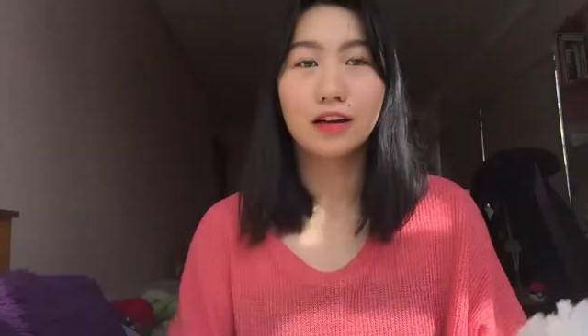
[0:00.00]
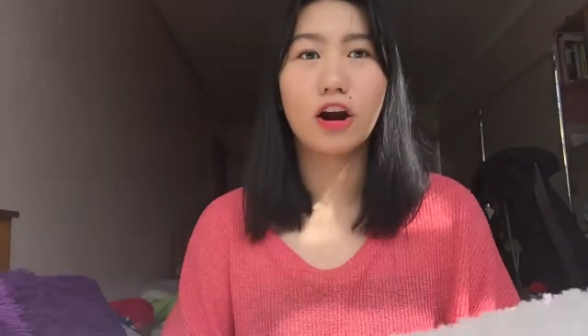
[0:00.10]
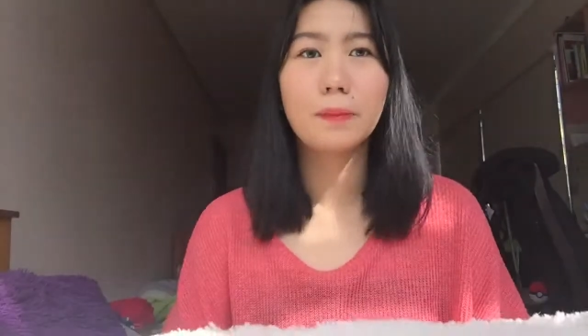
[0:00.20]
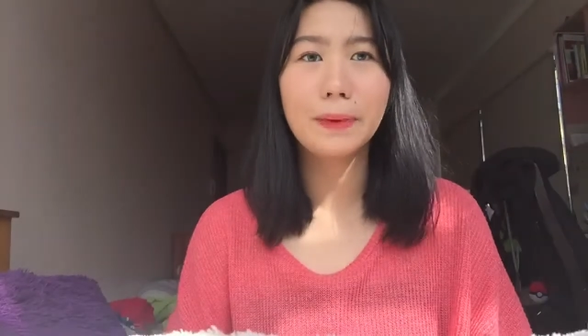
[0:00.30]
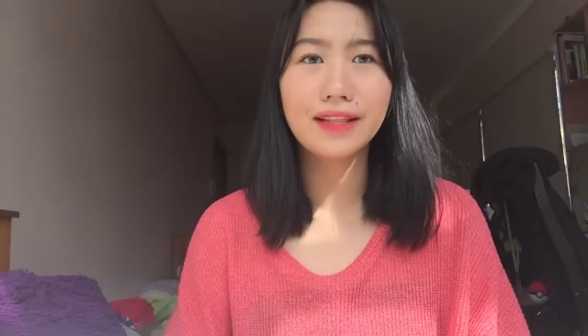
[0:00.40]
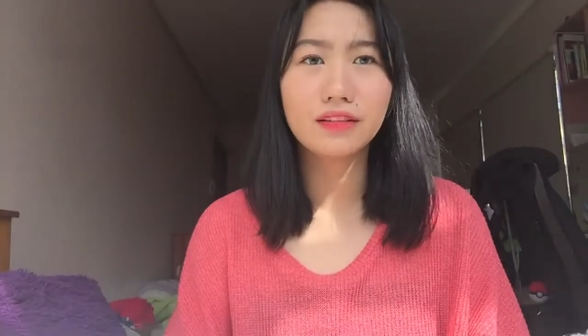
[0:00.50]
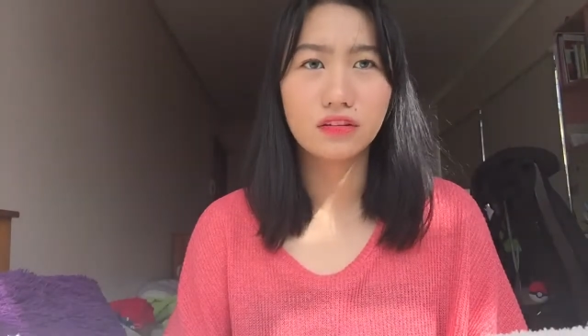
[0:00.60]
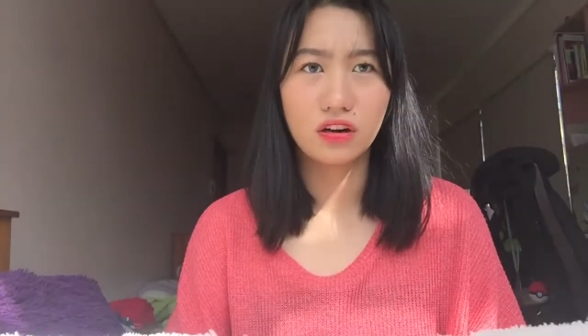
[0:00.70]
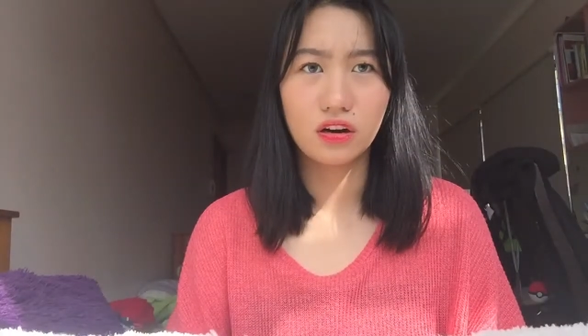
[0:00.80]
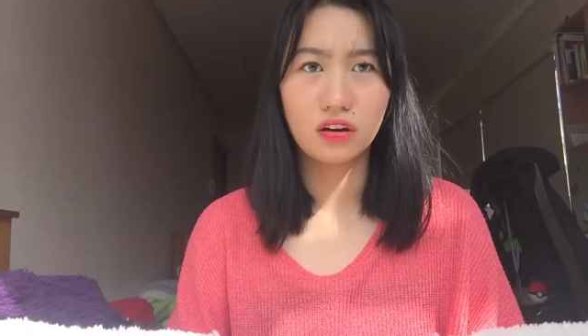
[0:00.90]
Carpet?
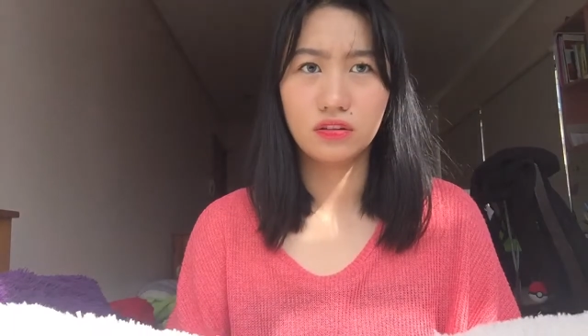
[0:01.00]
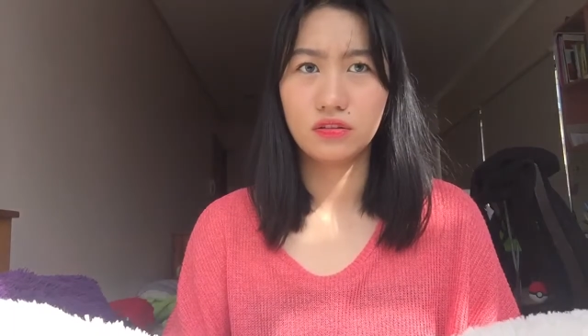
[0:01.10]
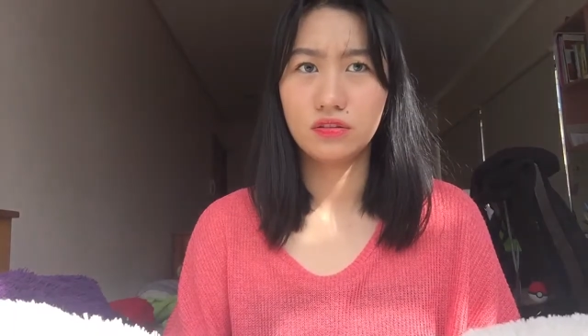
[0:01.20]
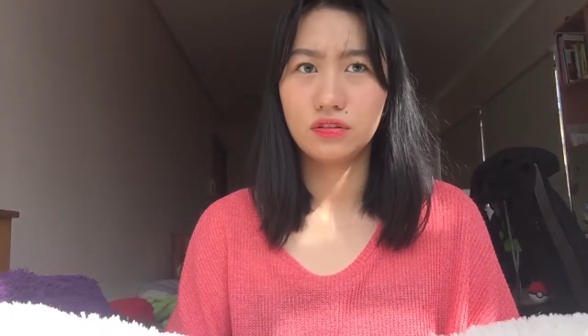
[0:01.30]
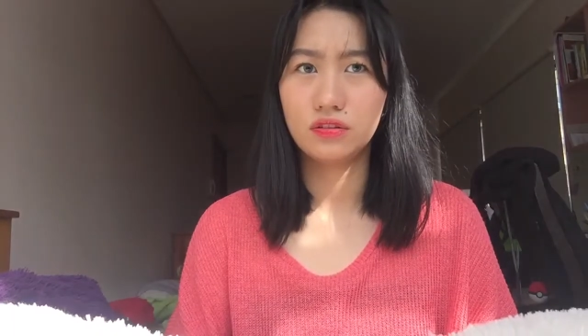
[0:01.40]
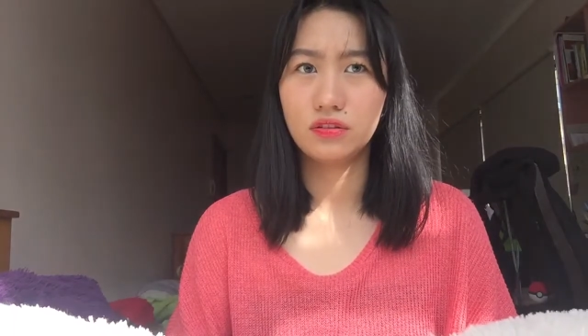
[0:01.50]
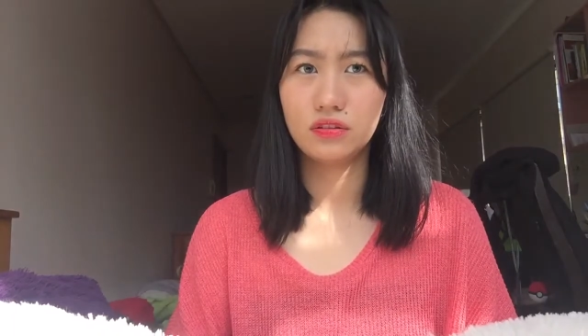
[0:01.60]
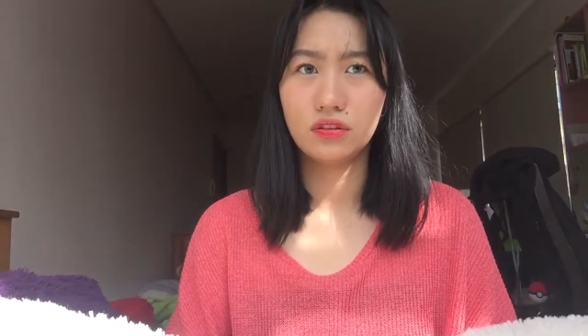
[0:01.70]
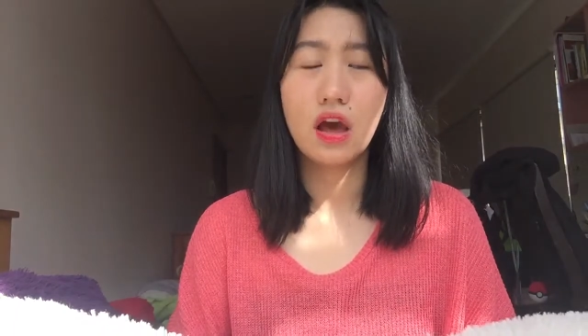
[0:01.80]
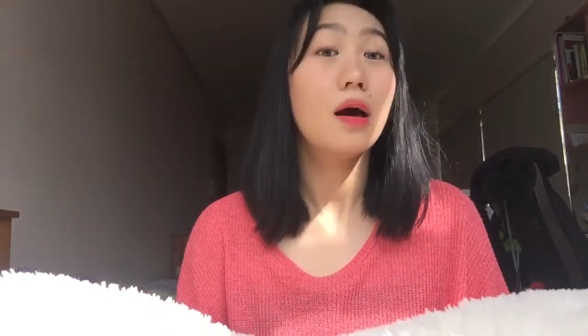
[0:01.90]
Rug.
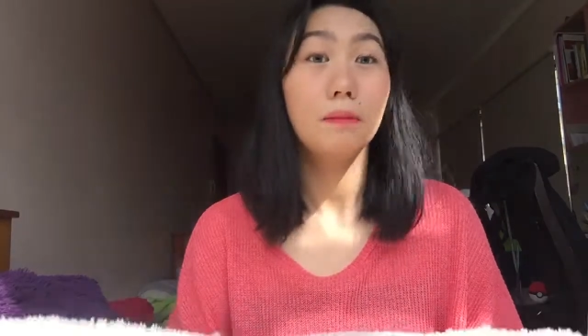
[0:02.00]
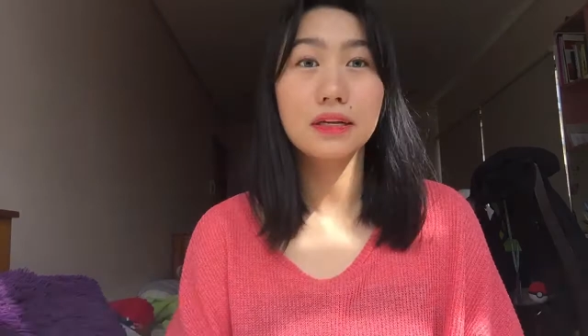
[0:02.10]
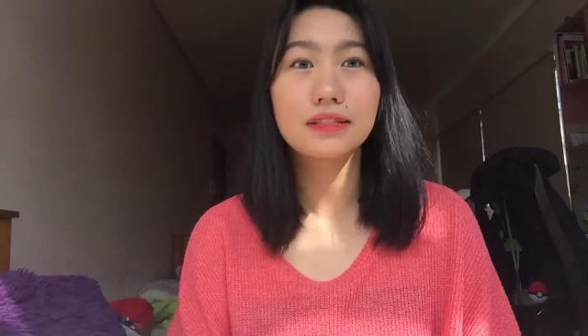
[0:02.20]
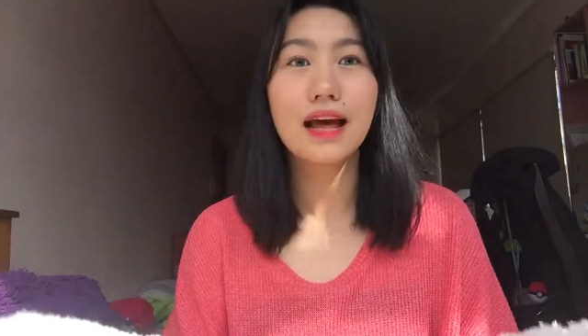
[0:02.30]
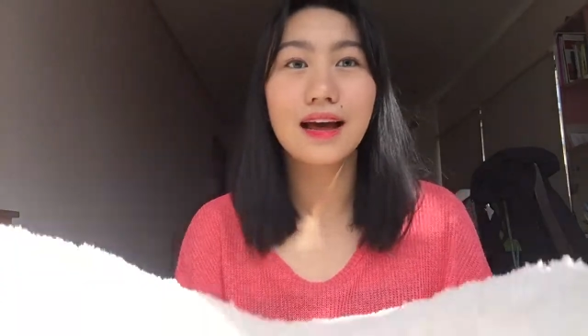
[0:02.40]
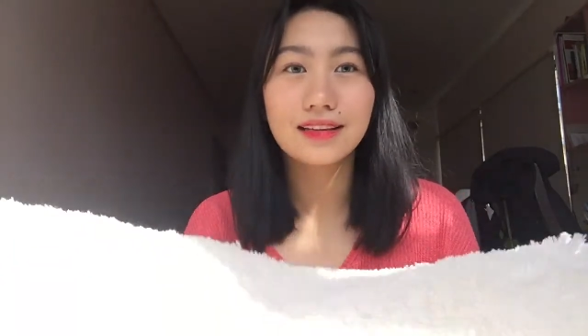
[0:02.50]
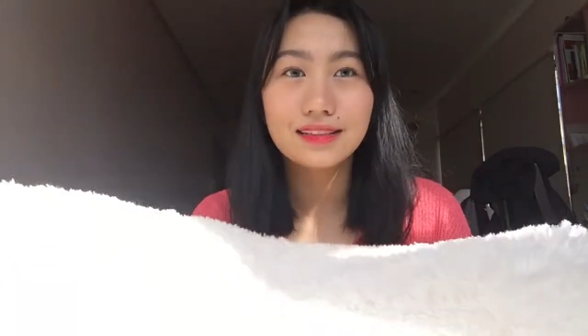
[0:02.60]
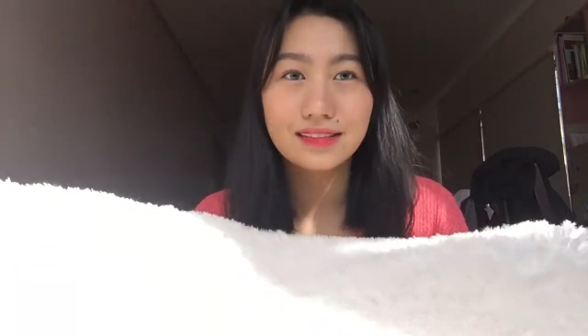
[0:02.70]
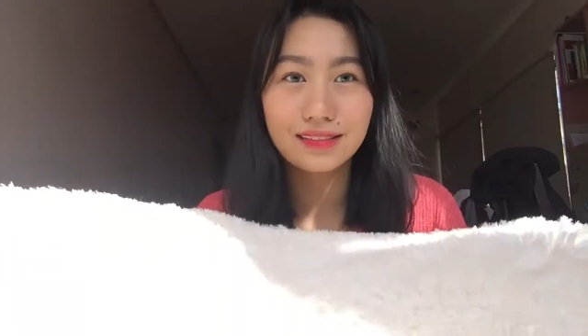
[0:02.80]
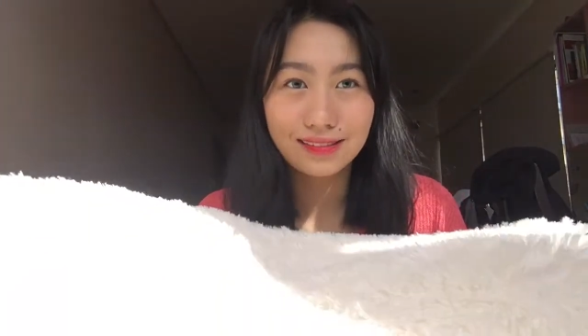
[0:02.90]
Basta,
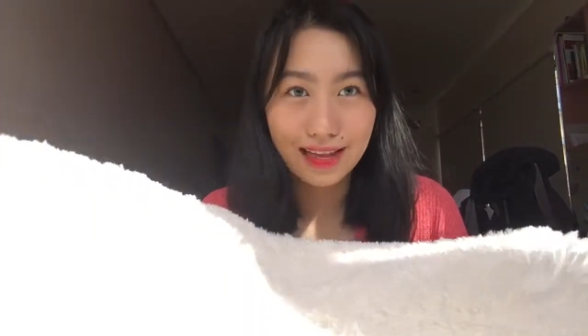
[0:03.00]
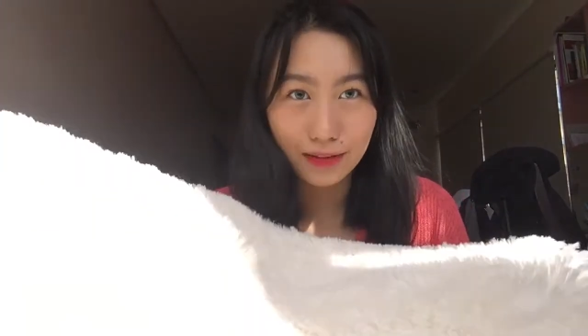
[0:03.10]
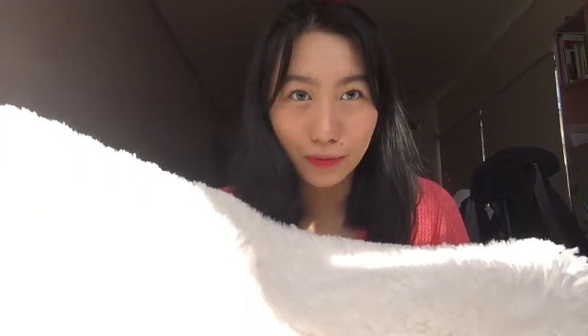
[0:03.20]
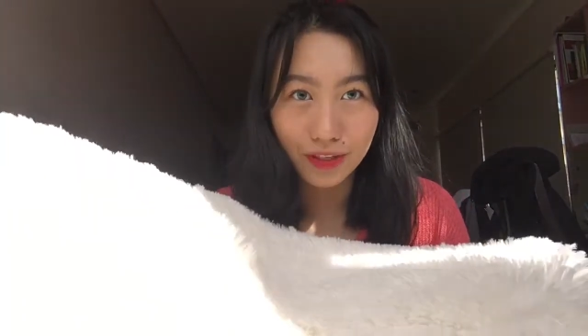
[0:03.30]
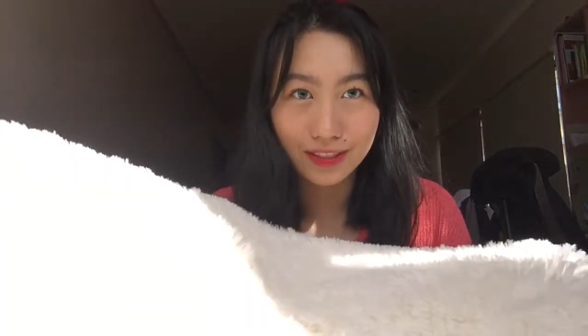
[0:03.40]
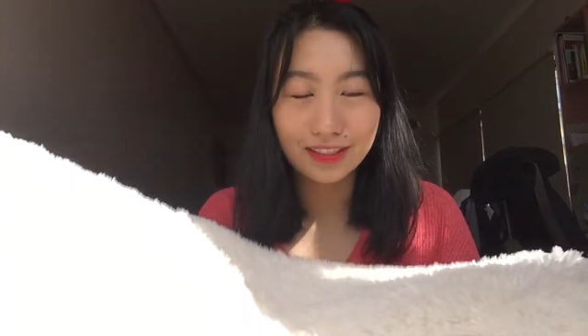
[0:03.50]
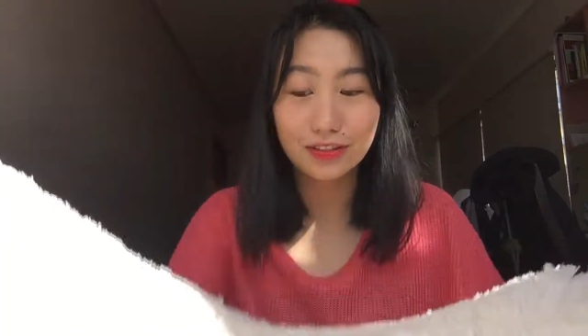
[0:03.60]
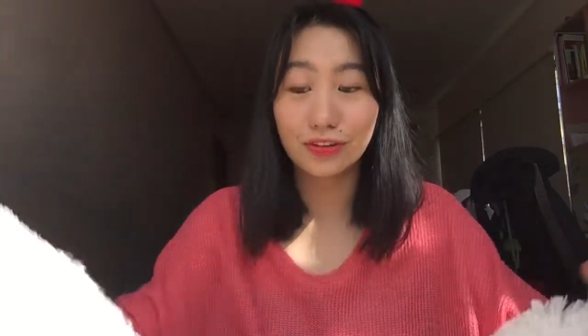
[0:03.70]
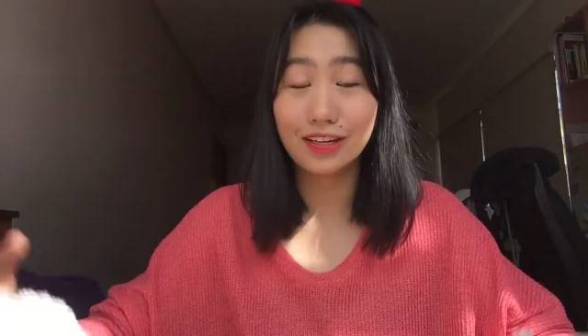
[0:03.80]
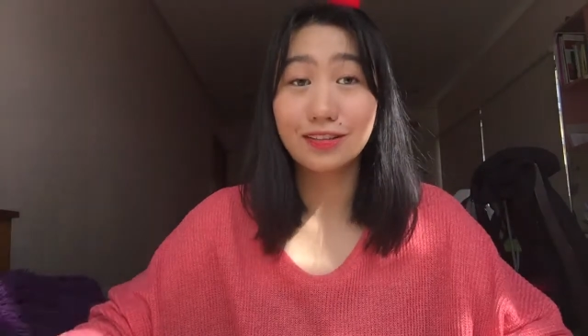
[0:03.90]
it's that one.
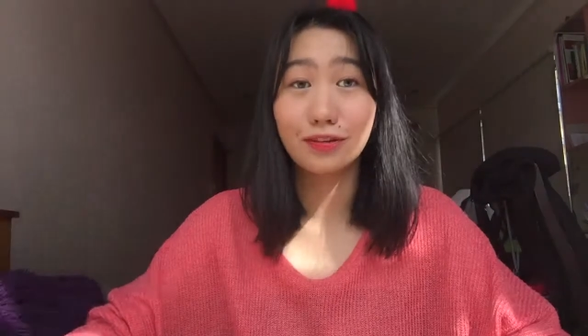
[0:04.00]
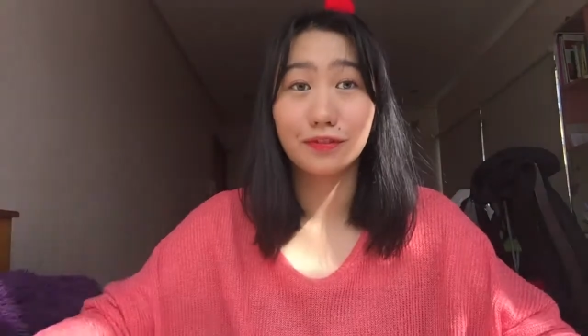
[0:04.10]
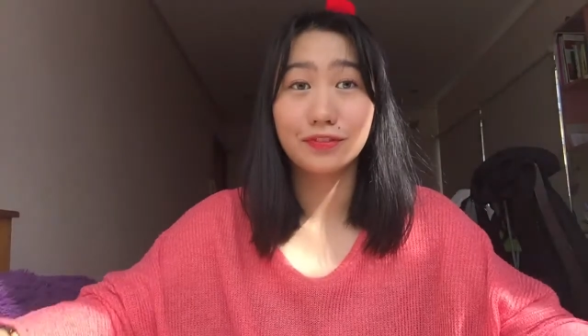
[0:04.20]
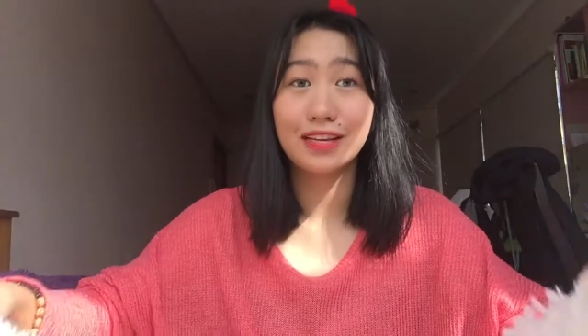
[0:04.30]
It's really soft